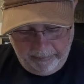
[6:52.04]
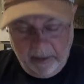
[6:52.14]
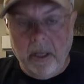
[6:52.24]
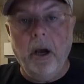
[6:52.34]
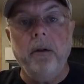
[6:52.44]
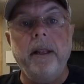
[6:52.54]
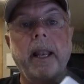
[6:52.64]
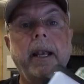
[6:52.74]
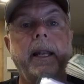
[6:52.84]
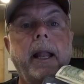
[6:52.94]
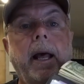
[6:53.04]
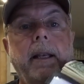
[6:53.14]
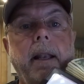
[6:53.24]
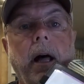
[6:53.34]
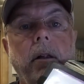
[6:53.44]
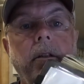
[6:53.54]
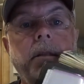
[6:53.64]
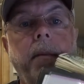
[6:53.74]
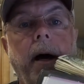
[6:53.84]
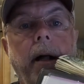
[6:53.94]
no, the $99
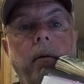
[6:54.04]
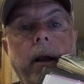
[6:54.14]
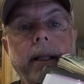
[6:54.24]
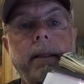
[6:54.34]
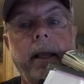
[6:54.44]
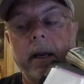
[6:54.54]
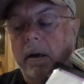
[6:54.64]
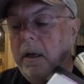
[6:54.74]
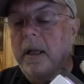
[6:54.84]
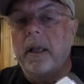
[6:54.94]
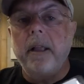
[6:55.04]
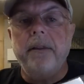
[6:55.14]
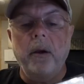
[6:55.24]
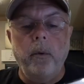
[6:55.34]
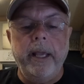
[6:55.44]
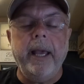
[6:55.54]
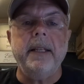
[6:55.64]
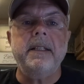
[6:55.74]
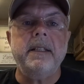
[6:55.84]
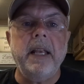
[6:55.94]
spot right there, that we had
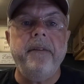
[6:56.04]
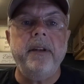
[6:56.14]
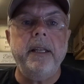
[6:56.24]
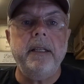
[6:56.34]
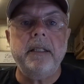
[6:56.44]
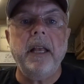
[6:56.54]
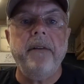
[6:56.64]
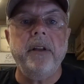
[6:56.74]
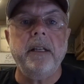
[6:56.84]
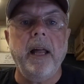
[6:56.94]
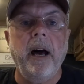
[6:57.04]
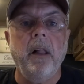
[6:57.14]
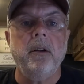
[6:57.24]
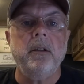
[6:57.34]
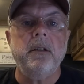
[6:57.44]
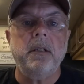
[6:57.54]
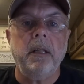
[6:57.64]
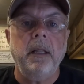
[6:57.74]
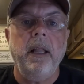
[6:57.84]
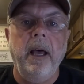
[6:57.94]
$77
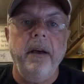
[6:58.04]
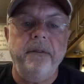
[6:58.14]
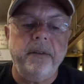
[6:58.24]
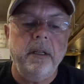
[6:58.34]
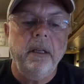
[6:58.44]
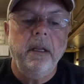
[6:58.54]
left